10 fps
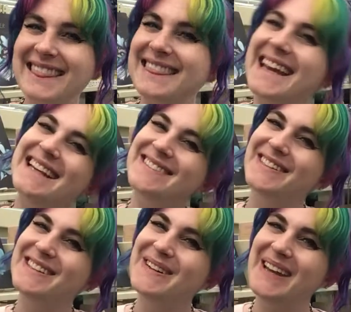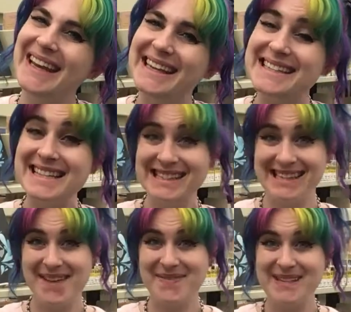Thanks for tuning in to the
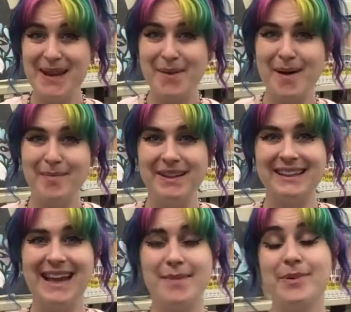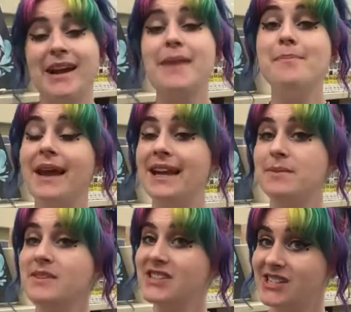San Mateo Public Library. My
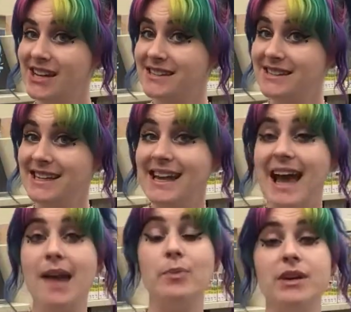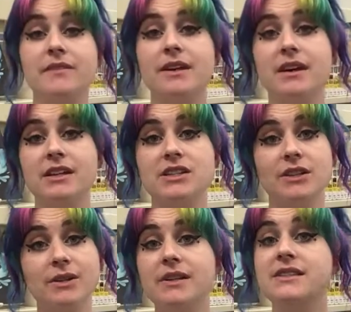name is Chelsea. I'm one of the
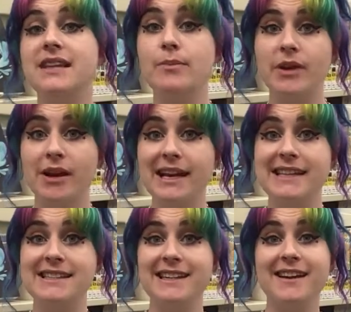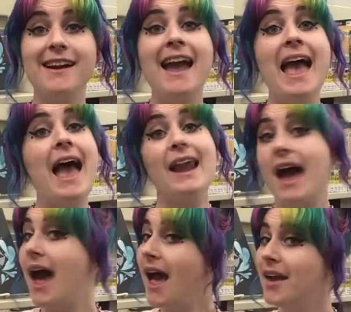children's librarians here, and
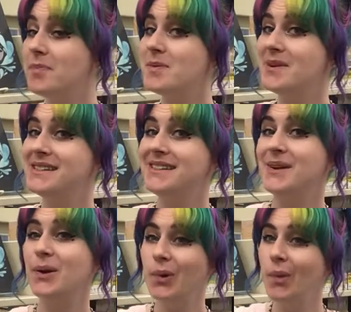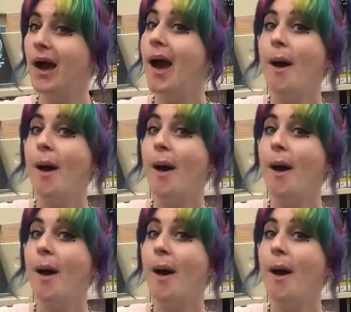I'm the person who